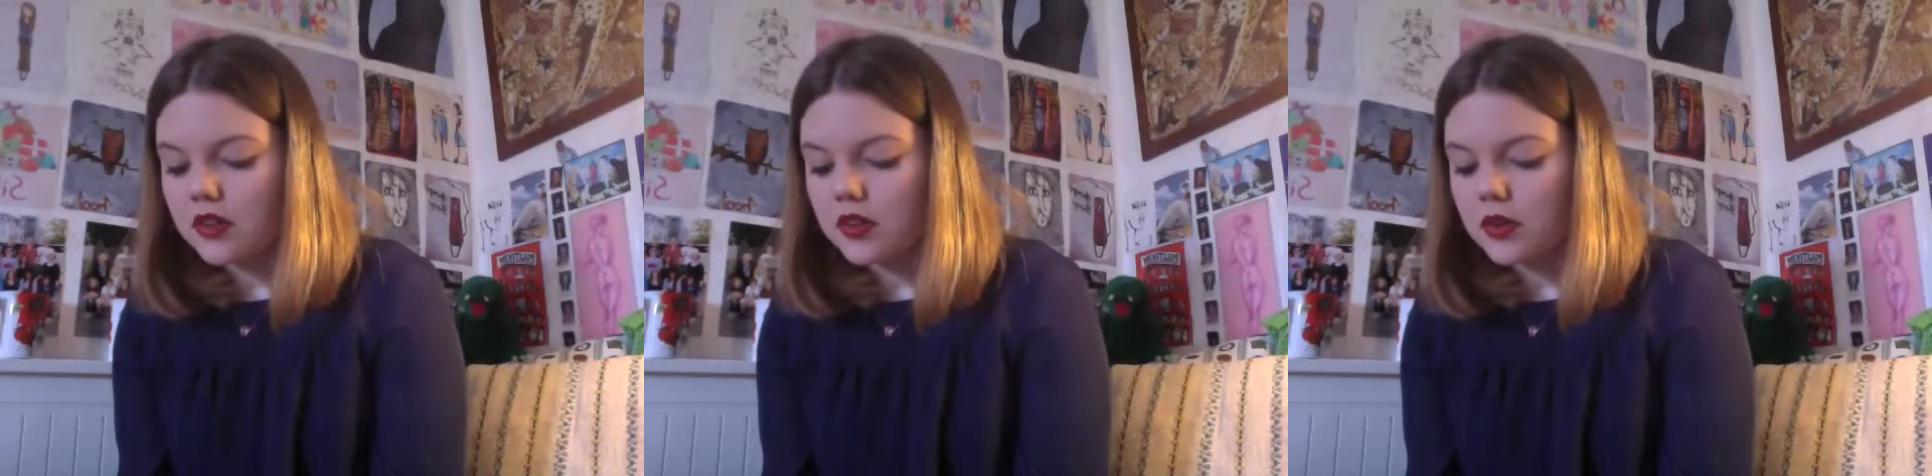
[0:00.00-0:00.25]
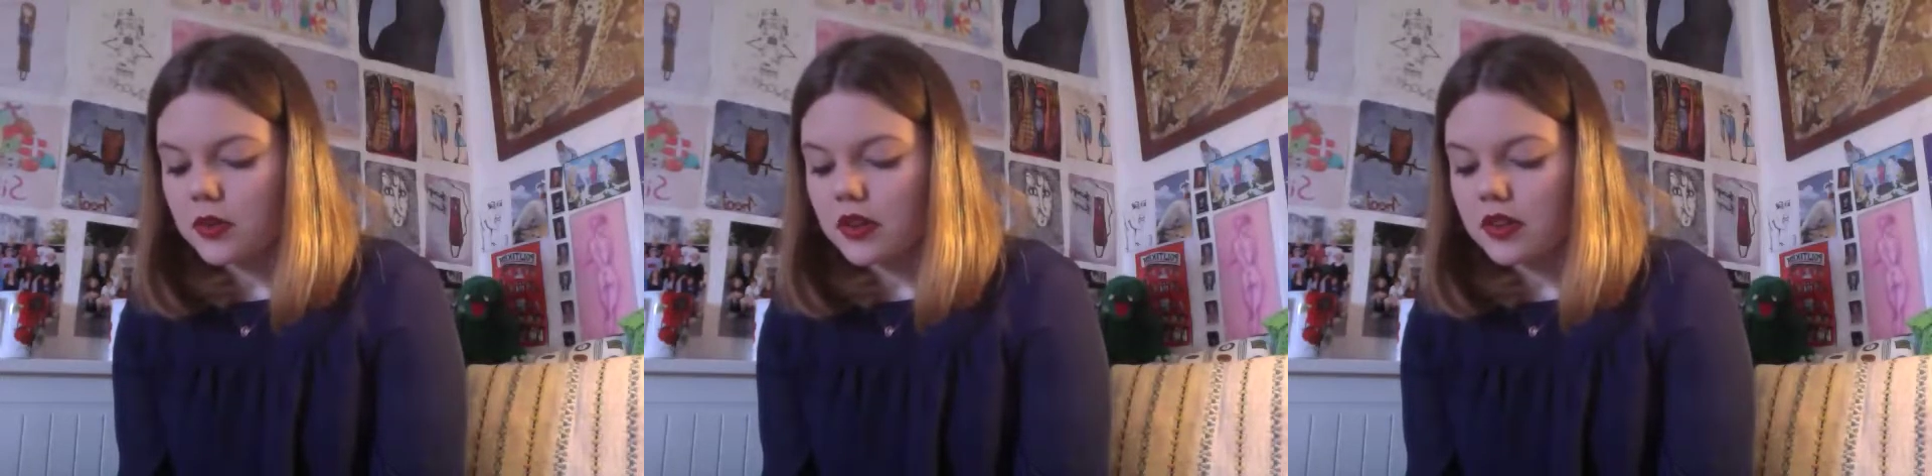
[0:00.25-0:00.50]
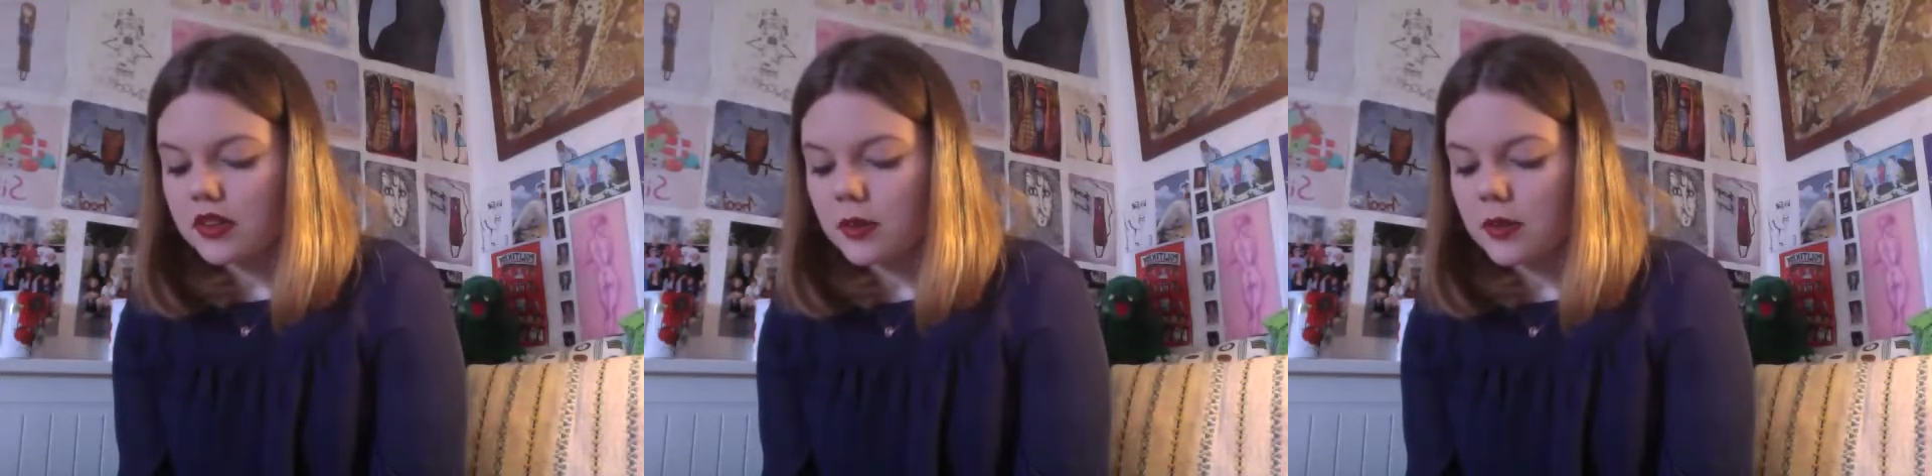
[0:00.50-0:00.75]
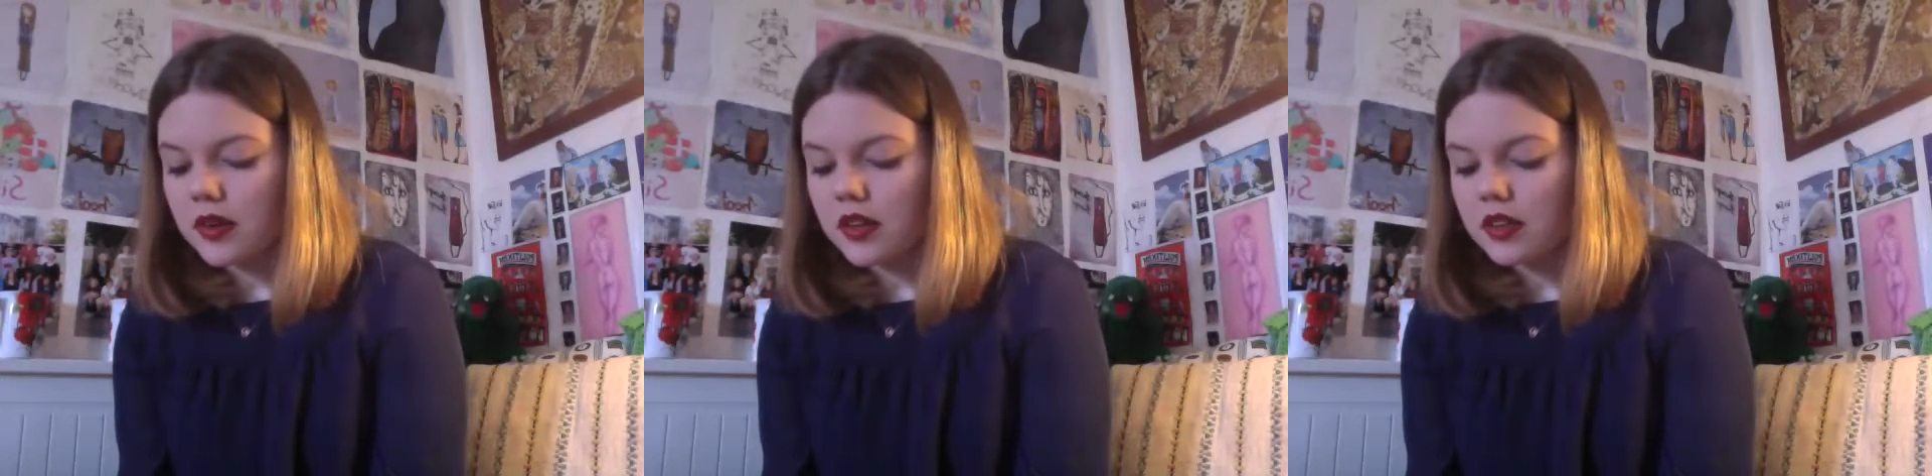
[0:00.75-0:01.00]
to
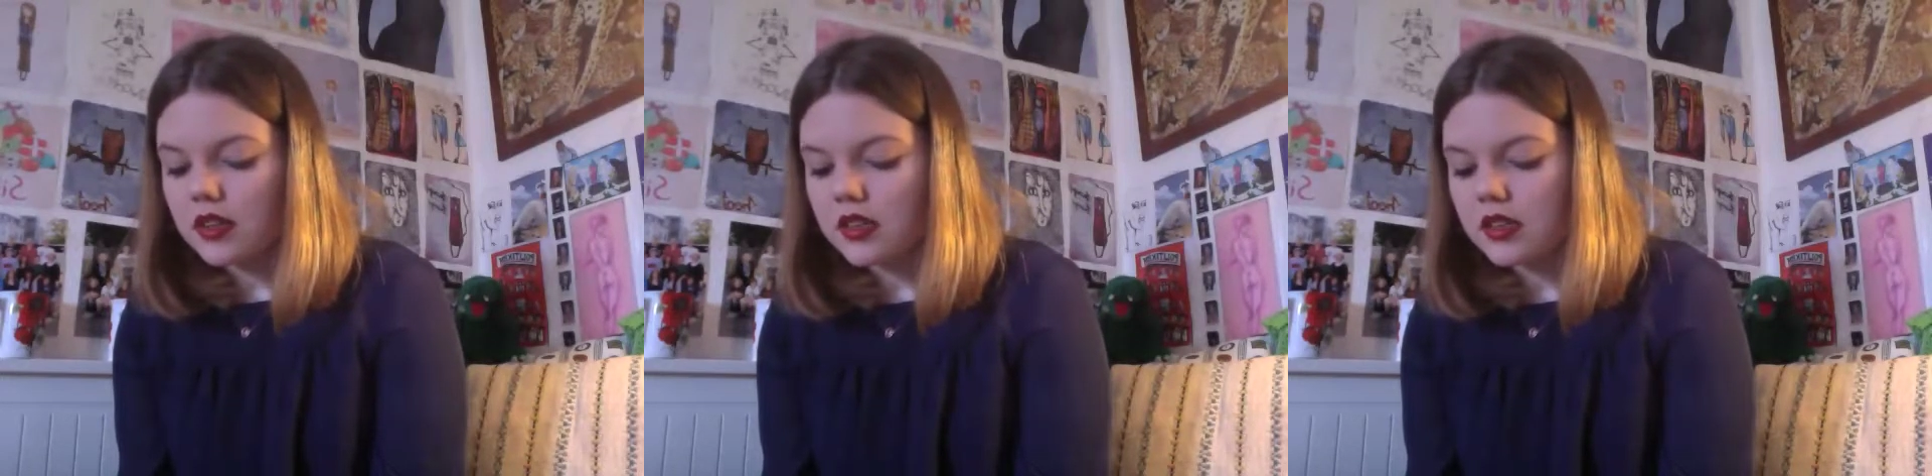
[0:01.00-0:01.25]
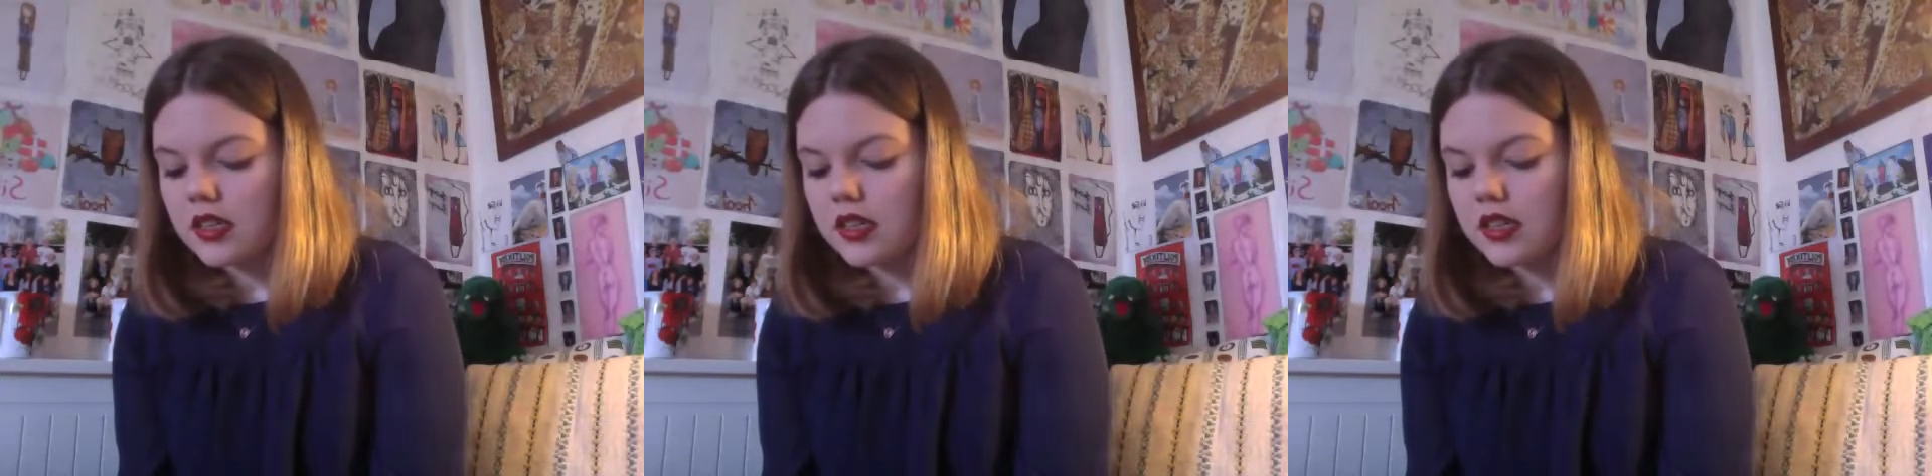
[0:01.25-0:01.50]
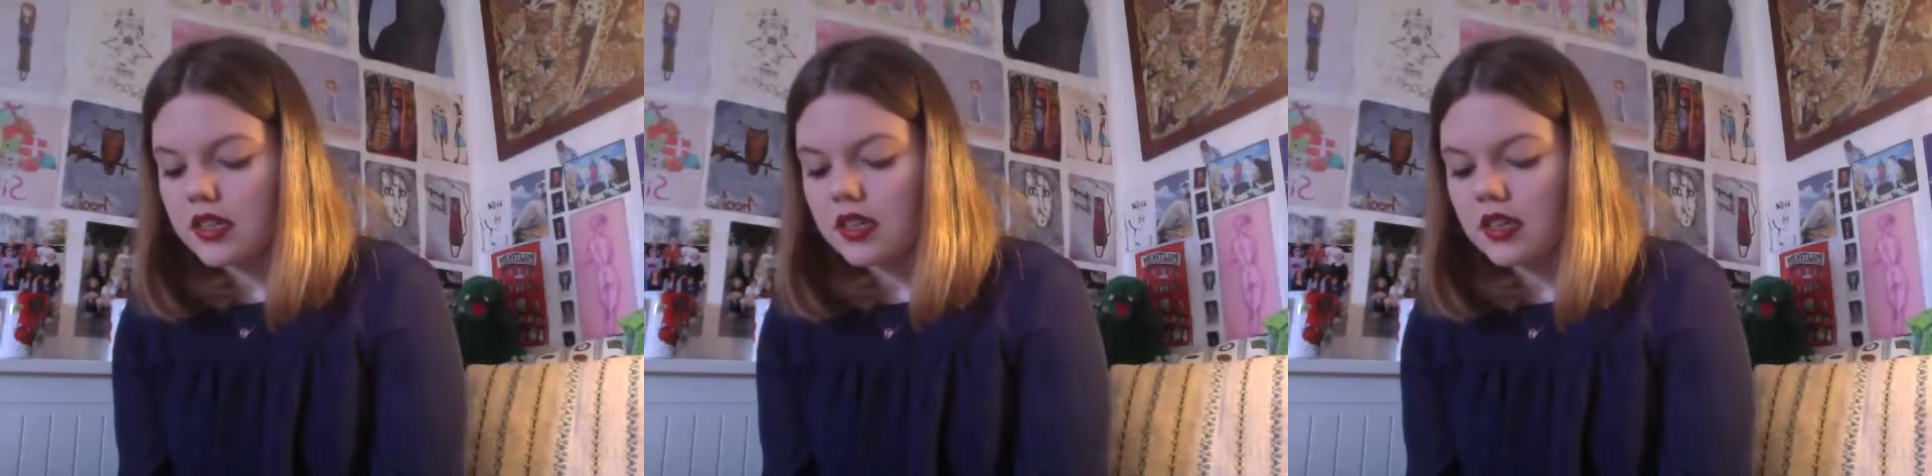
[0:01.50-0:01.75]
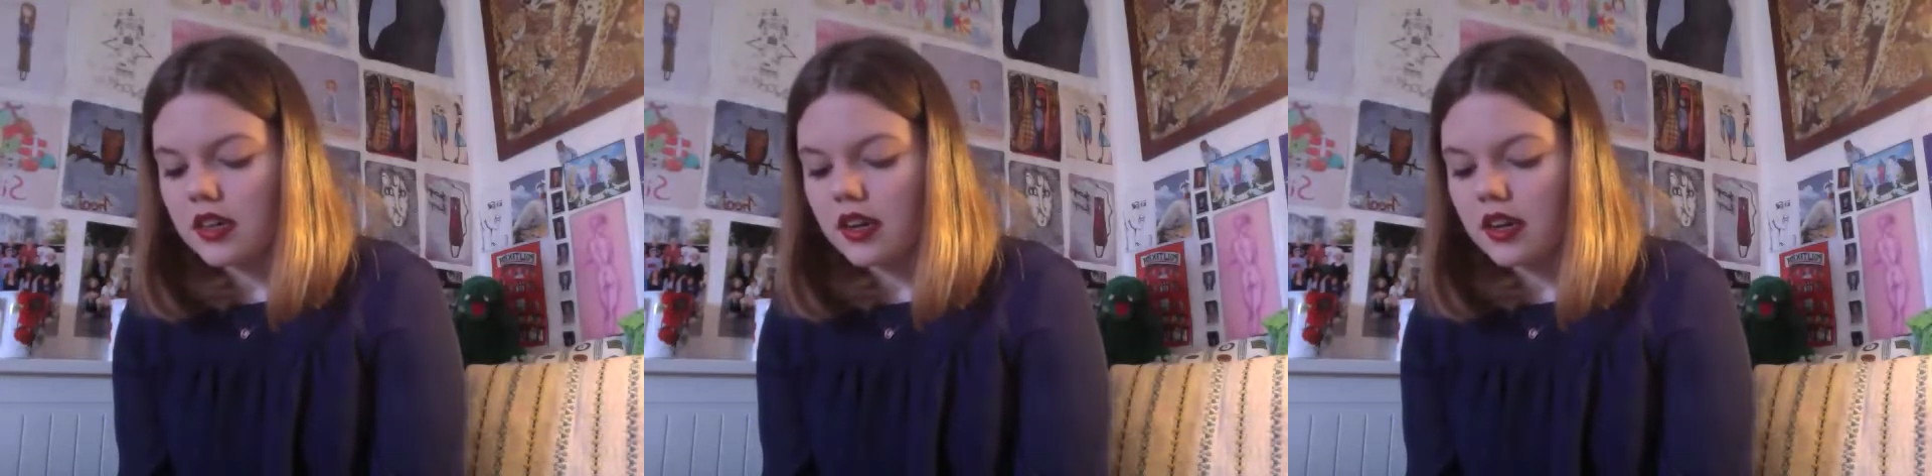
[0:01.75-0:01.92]
somewhere in the city.